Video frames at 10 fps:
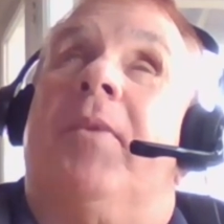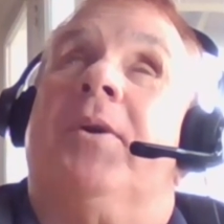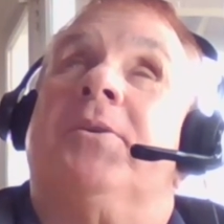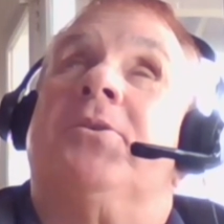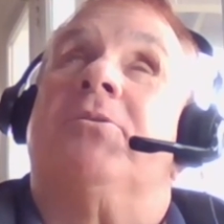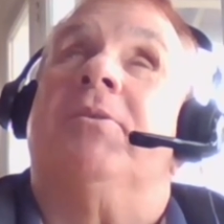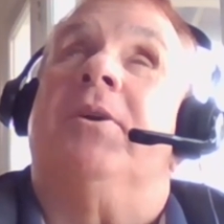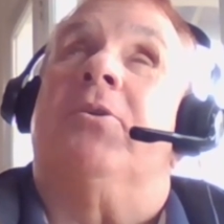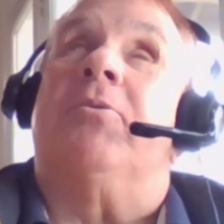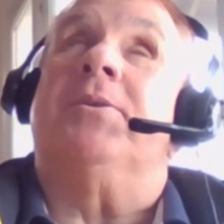essentially
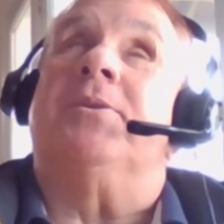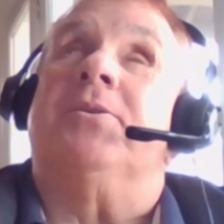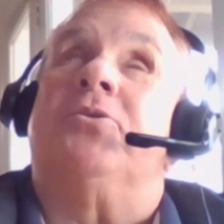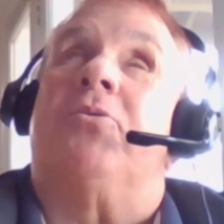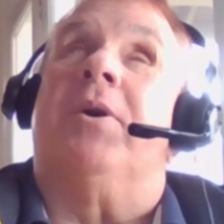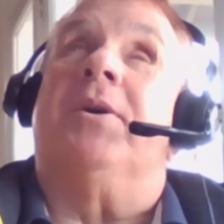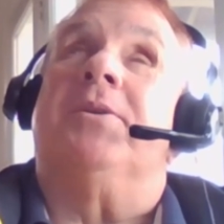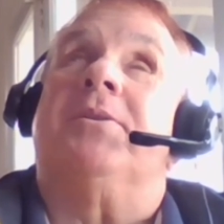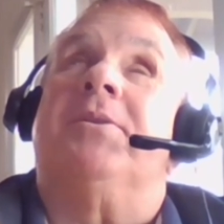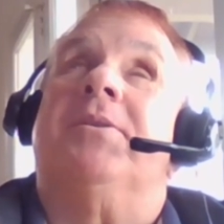increases
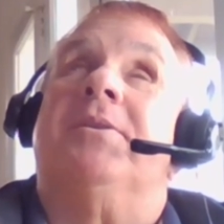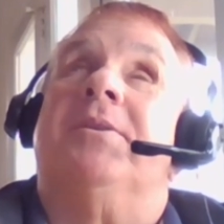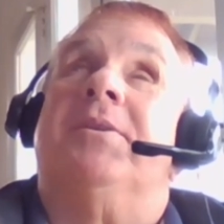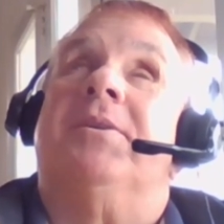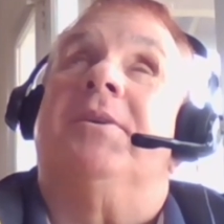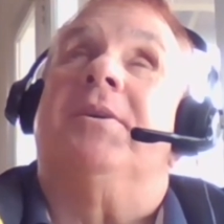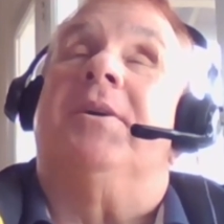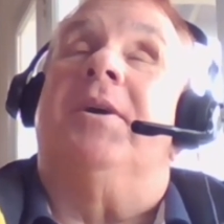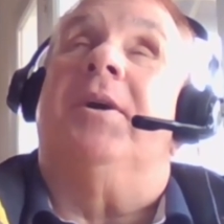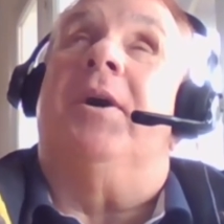trust,
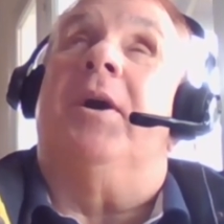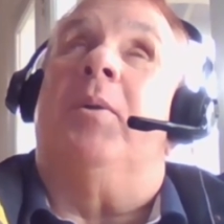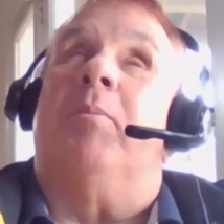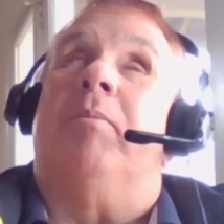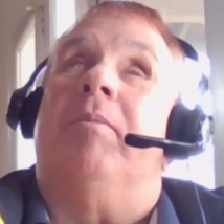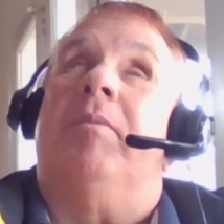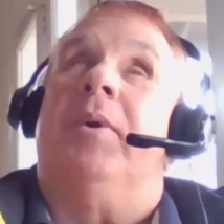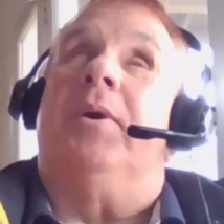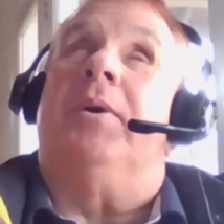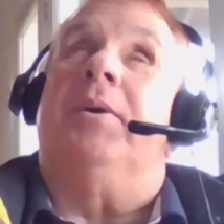and
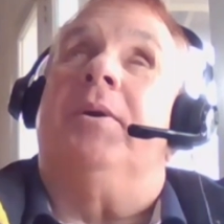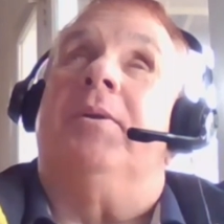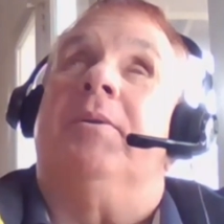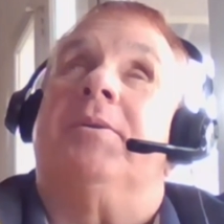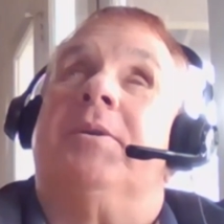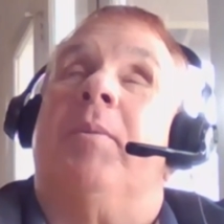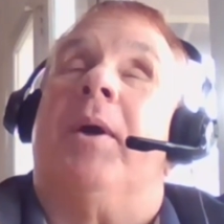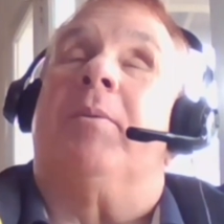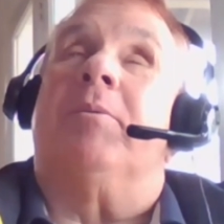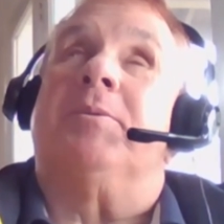in some
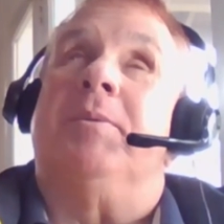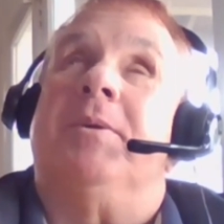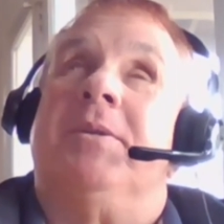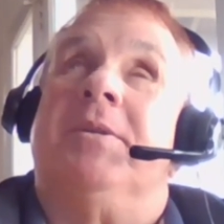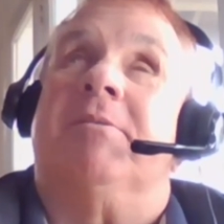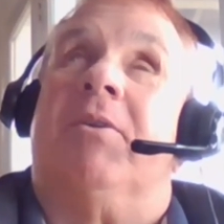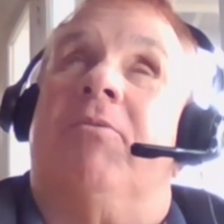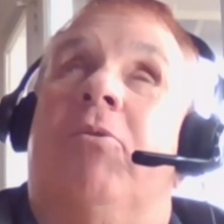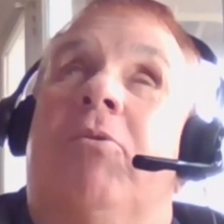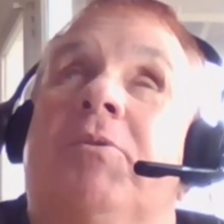animal species like
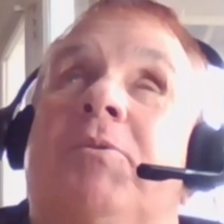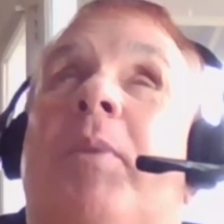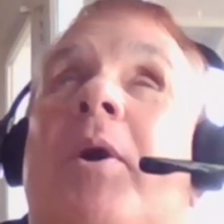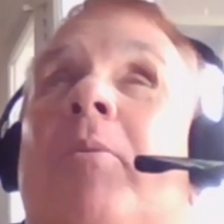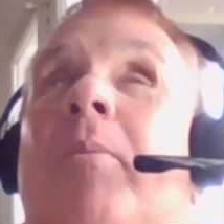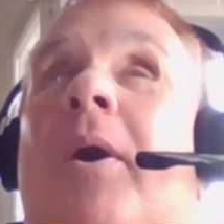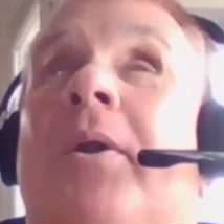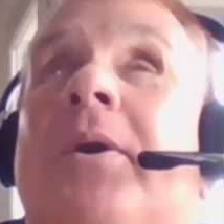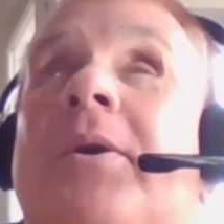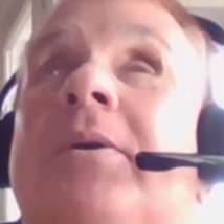voles, pair
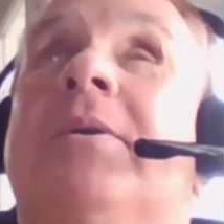bonding.